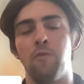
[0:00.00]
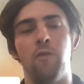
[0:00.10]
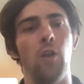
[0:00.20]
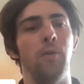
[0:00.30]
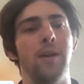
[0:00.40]

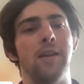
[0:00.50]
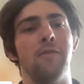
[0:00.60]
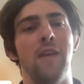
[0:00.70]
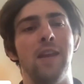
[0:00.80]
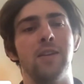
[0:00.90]

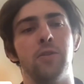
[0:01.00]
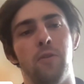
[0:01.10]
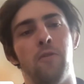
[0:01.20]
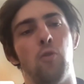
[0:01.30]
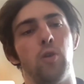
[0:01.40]
following feed
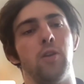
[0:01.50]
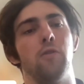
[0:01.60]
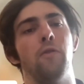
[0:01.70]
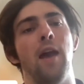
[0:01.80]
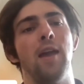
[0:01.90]
to a for
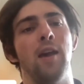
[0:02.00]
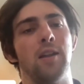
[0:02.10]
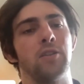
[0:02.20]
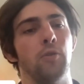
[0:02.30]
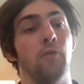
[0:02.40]
you
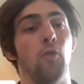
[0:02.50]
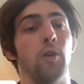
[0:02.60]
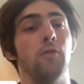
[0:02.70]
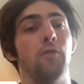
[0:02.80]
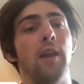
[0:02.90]

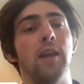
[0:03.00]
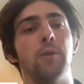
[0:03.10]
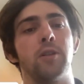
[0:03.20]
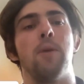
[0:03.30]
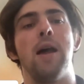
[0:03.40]

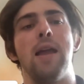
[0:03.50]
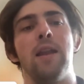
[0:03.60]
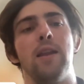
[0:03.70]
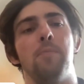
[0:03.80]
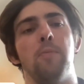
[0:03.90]
feed, which might
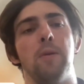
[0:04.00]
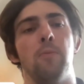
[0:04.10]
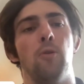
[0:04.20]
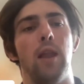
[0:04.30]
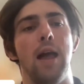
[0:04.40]
end up a
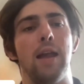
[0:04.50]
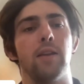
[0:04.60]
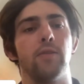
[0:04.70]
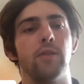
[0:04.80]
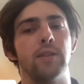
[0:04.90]
bit more
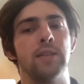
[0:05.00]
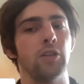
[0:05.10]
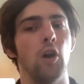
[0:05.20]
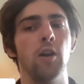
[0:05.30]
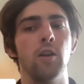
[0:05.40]
like
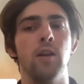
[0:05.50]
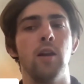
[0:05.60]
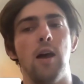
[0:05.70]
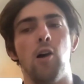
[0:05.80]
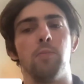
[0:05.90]
TikTok.
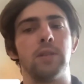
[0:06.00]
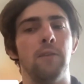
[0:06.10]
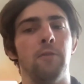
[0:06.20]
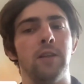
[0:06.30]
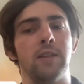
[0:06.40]

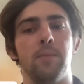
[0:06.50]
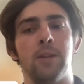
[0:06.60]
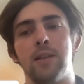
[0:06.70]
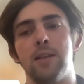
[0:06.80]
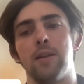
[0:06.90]
So definitely
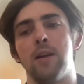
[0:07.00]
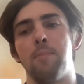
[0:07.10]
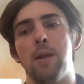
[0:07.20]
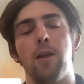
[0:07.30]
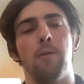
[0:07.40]
something to
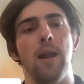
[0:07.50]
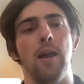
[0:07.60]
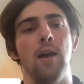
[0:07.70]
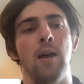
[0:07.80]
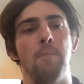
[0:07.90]
kind of bear
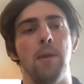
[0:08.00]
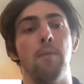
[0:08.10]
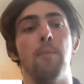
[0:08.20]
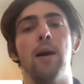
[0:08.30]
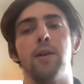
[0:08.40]

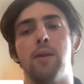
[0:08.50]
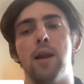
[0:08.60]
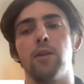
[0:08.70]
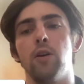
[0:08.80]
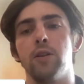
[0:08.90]
in mind
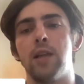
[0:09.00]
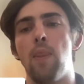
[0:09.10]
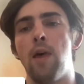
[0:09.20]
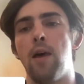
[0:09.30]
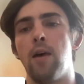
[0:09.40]
around
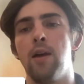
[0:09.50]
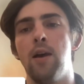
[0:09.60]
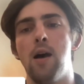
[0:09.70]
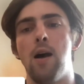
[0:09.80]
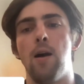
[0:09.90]
content there.
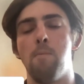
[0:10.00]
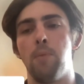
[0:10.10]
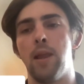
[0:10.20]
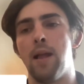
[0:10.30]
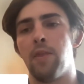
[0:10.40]

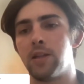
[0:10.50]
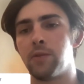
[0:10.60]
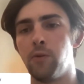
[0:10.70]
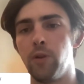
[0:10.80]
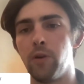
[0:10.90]
But
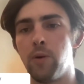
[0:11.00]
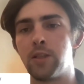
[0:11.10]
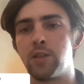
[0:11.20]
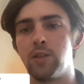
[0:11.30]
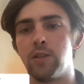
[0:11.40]
thanks for all the
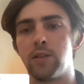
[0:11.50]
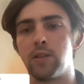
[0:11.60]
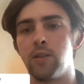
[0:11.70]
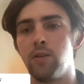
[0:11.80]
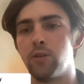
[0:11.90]

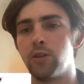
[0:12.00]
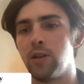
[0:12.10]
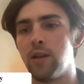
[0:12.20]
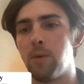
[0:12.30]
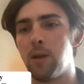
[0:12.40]
questions,
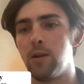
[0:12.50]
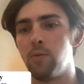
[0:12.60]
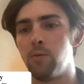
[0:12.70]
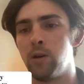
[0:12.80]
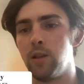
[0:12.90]
Anushka. They've
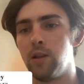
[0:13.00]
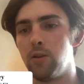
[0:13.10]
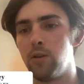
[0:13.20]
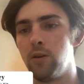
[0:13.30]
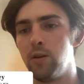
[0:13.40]
been really
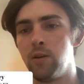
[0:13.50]
good.